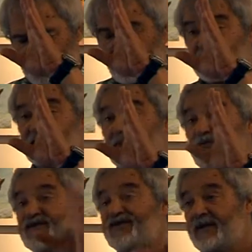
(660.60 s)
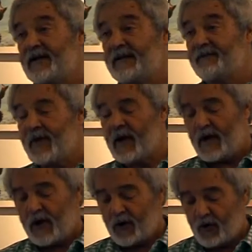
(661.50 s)
Tracy Worcester,
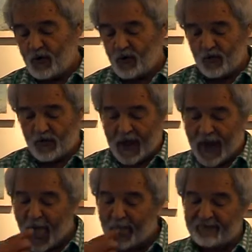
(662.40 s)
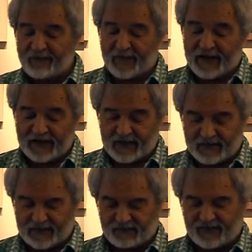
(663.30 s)
who had for many
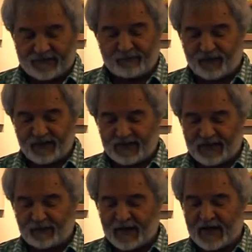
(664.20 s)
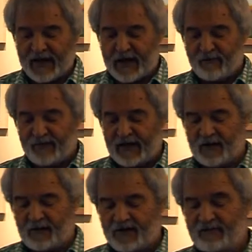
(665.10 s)
years, or several years anyway,
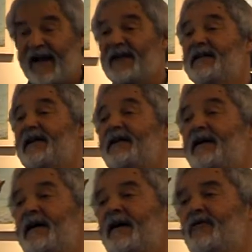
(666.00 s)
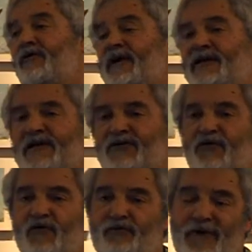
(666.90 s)
been directing an organisation
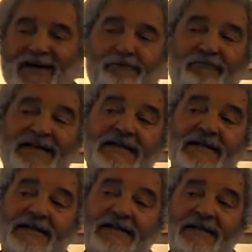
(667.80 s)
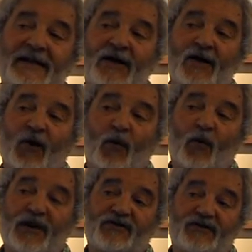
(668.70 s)
called Pig Business,
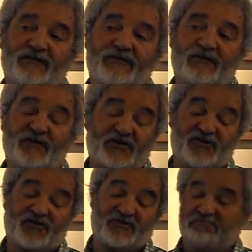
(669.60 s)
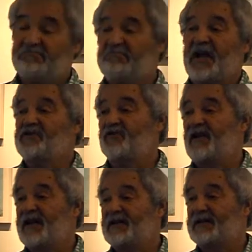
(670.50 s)
which, as you
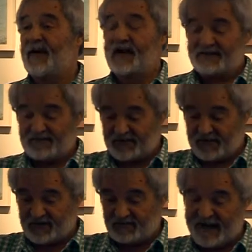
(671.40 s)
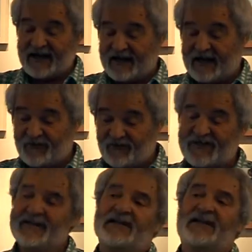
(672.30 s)
might expect, directly
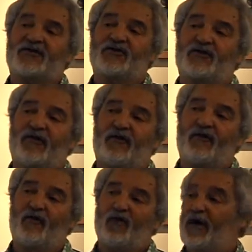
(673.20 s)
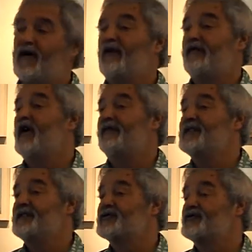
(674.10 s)
addresses the issue of
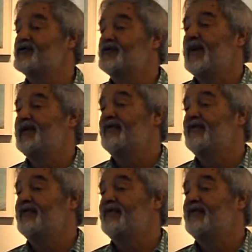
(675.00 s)
industrial pig